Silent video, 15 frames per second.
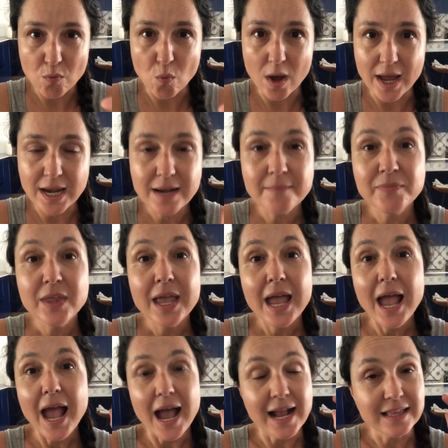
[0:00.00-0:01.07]
one.
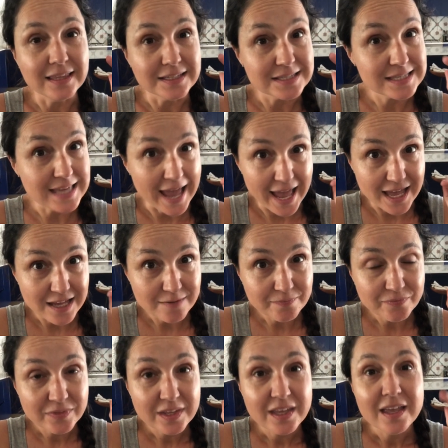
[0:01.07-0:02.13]
I click scan,
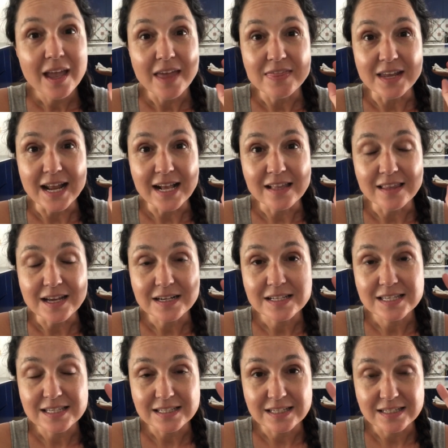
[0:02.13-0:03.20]
then I
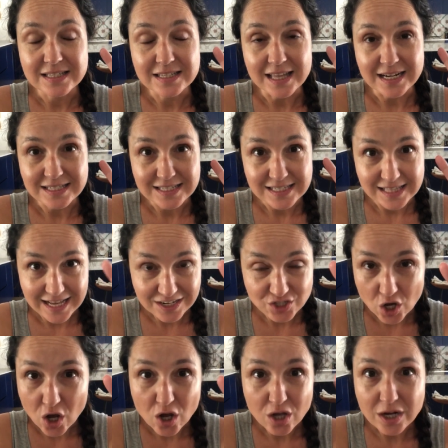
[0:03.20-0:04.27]
select
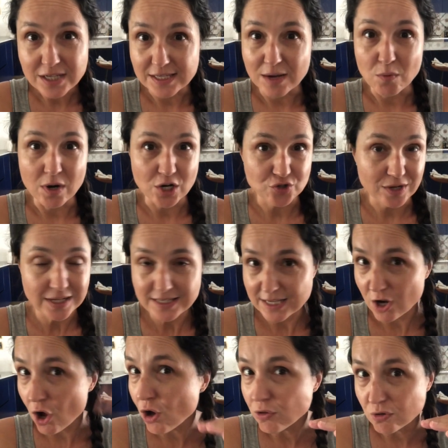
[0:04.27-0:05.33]
all because I want to
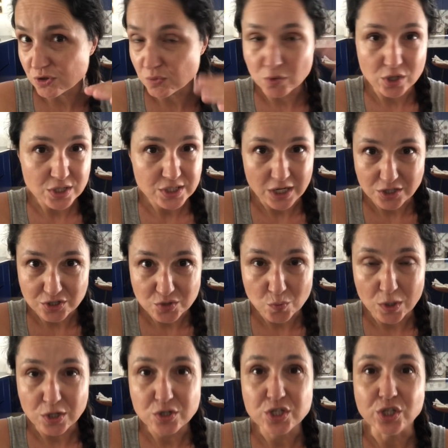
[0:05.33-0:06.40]
translate all those words, not just
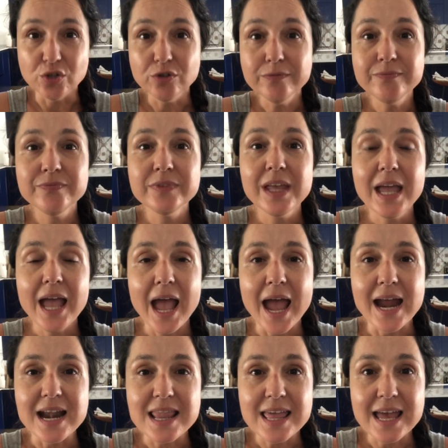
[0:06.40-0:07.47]
one or two.
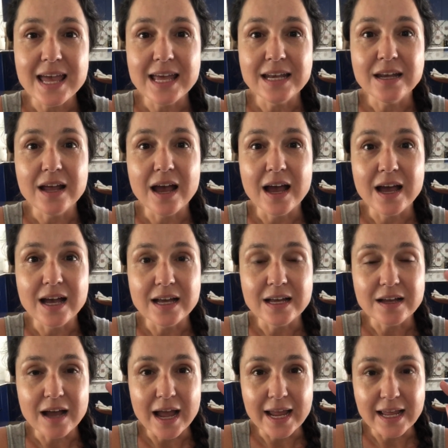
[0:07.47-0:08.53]
And then
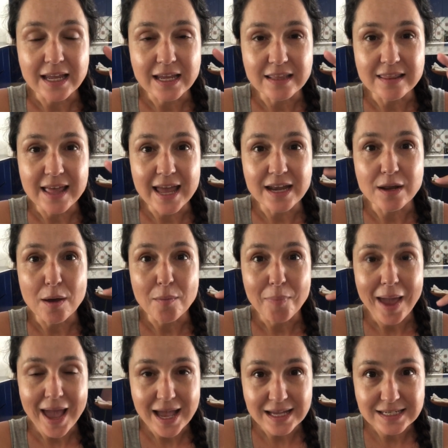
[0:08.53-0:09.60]
I can then
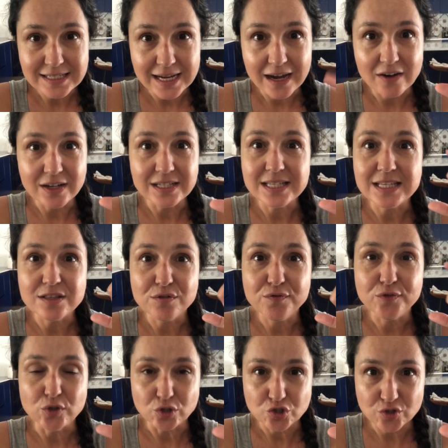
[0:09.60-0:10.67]
pan down and see the
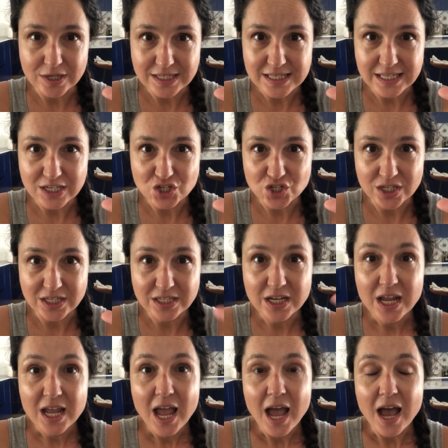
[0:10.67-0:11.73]
full translation.
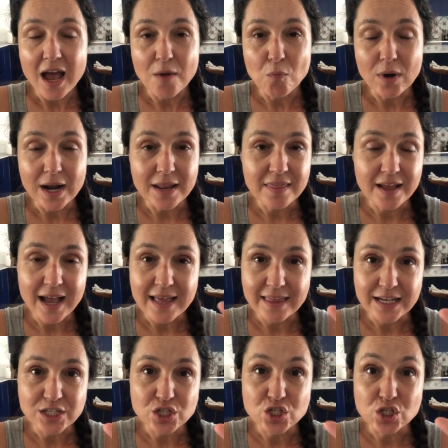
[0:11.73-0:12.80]
One thing I
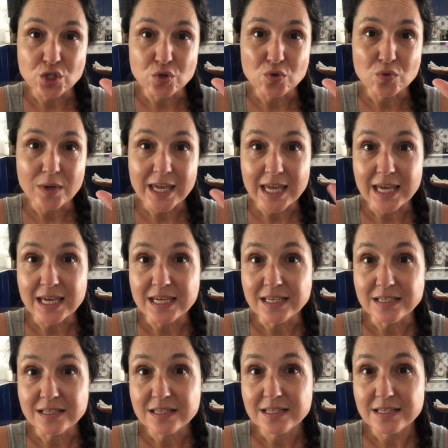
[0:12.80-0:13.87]
like to do
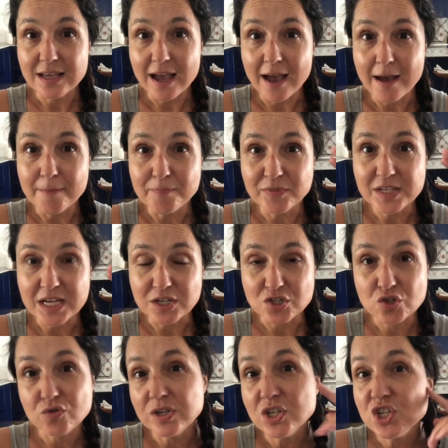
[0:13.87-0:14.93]
is take a
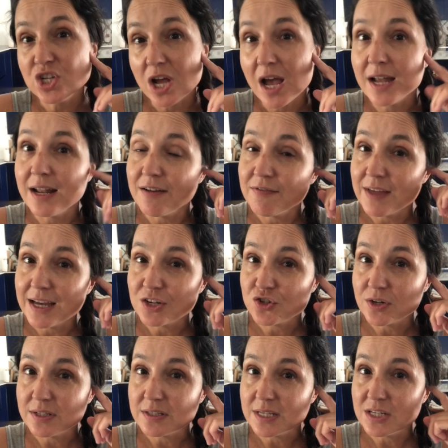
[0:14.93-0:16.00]
screenshot of that
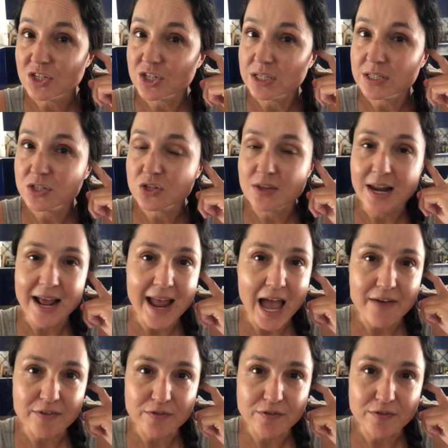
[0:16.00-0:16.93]
translation so that I have it